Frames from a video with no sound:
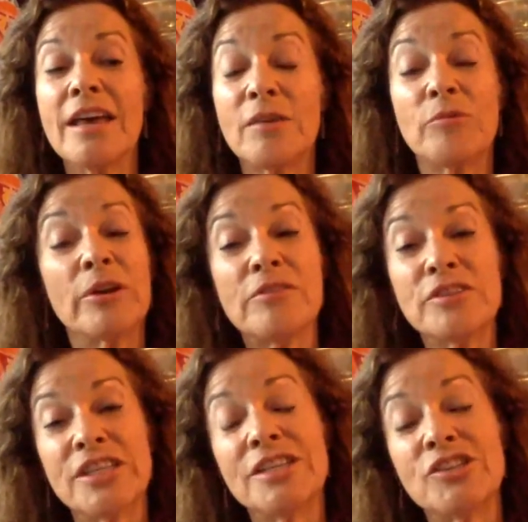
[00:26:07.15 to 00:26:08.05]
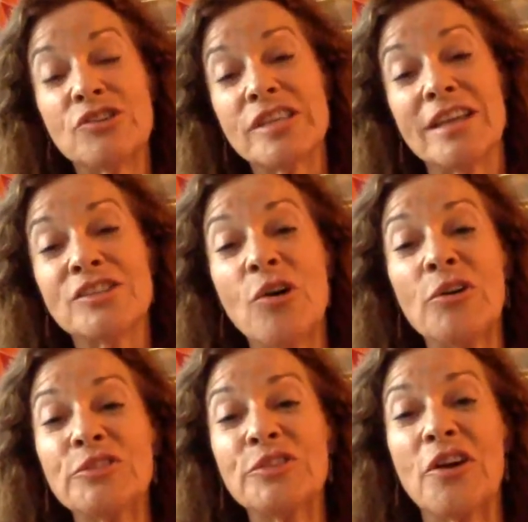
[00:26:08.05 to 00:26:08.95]
that one of her teachers had
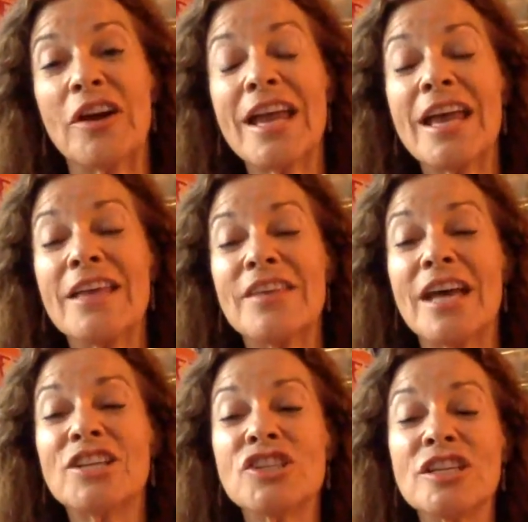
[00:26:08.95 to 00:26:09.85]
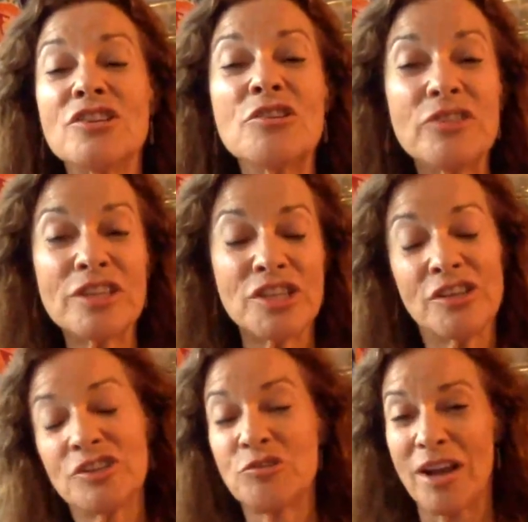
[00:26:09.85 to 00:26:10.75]
told her that she knew that she could
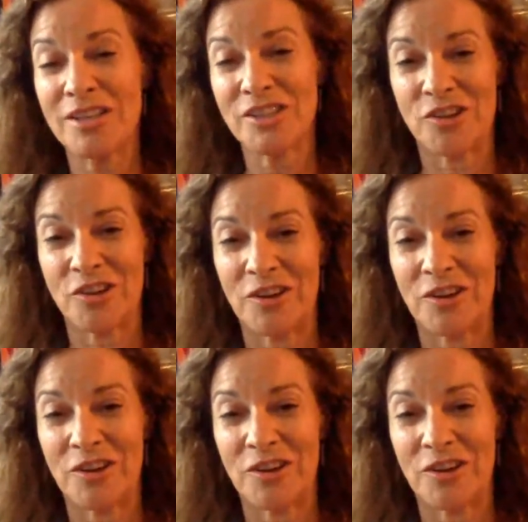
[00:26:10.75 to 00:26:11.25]
trust her.